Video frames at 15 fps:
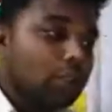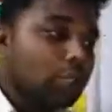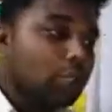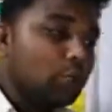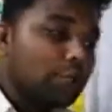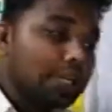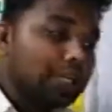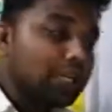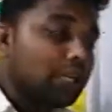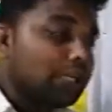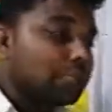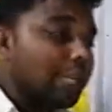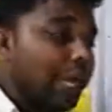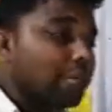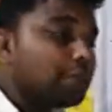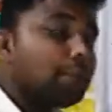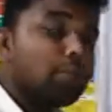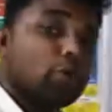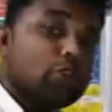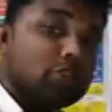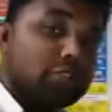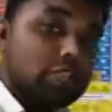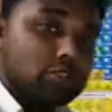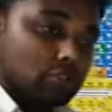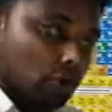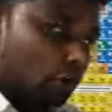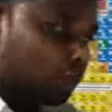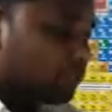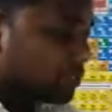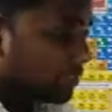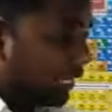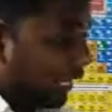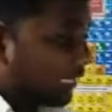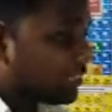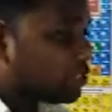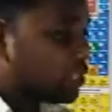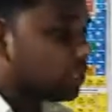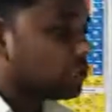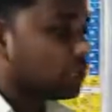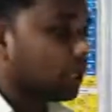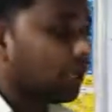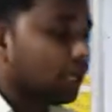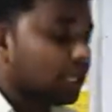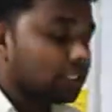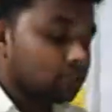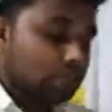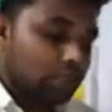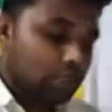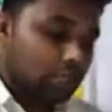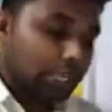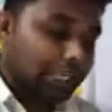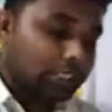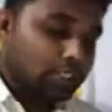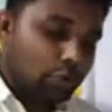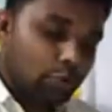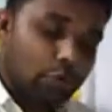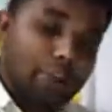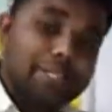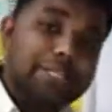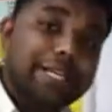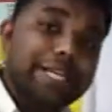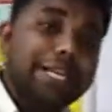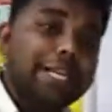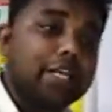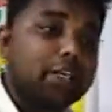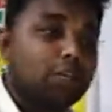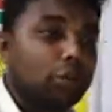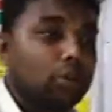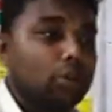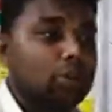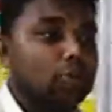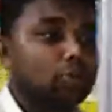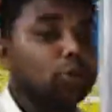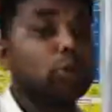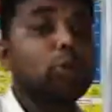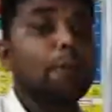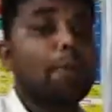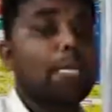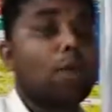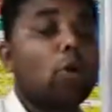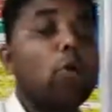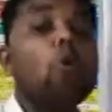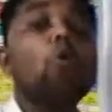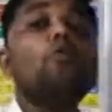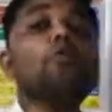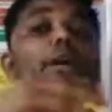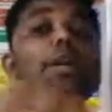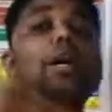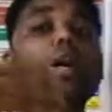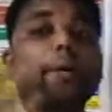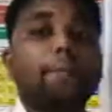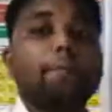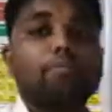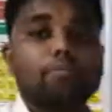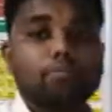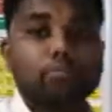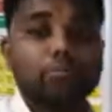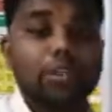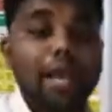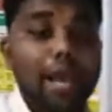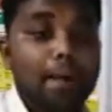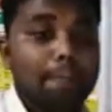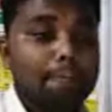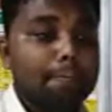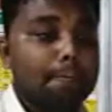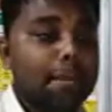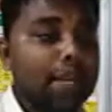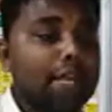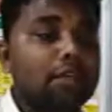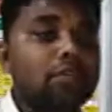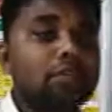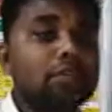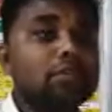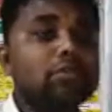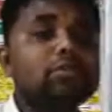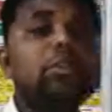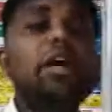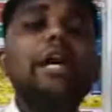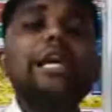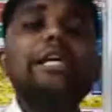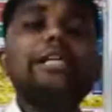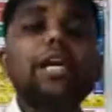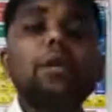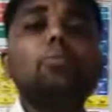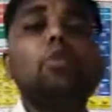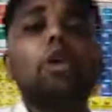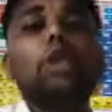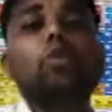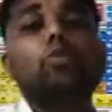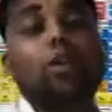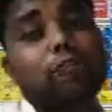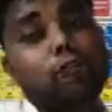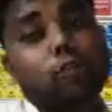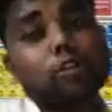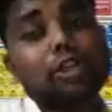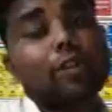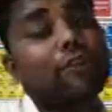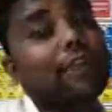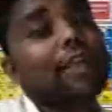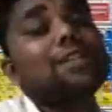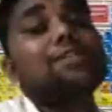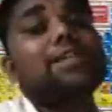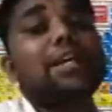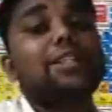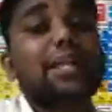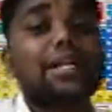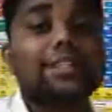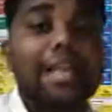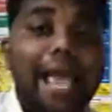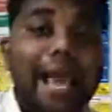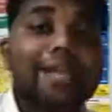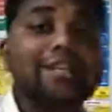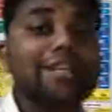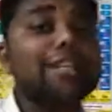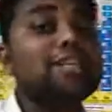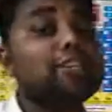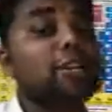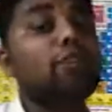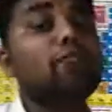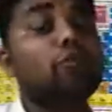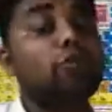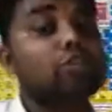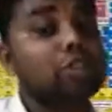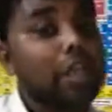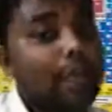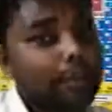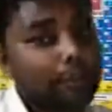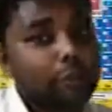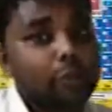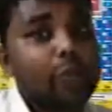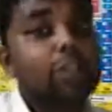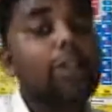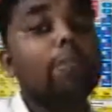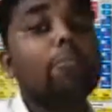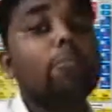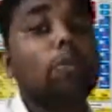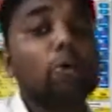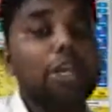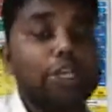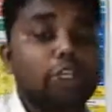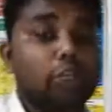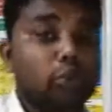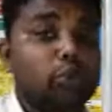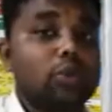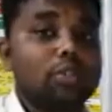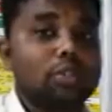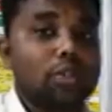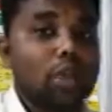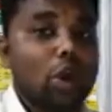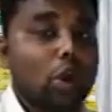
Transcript: during that process of state changing, it wasted in to overcome the intermolecular force, and we can say that the attraction force between the molecules